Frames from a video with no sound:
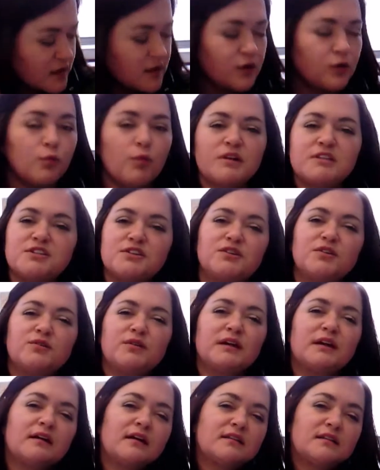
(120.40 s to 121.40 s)
What do you
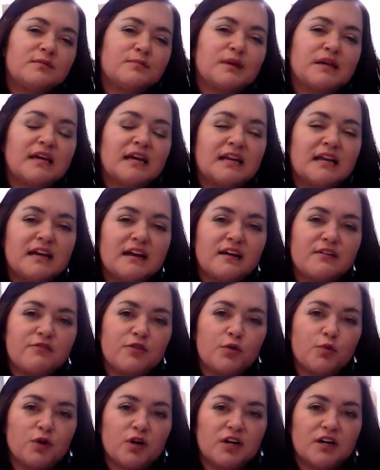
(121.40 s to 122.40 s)
hear at the beginning of the
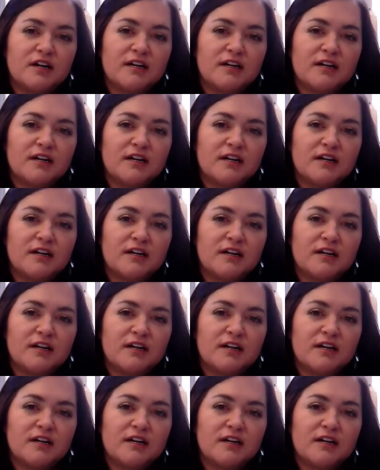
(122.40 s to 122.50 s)
word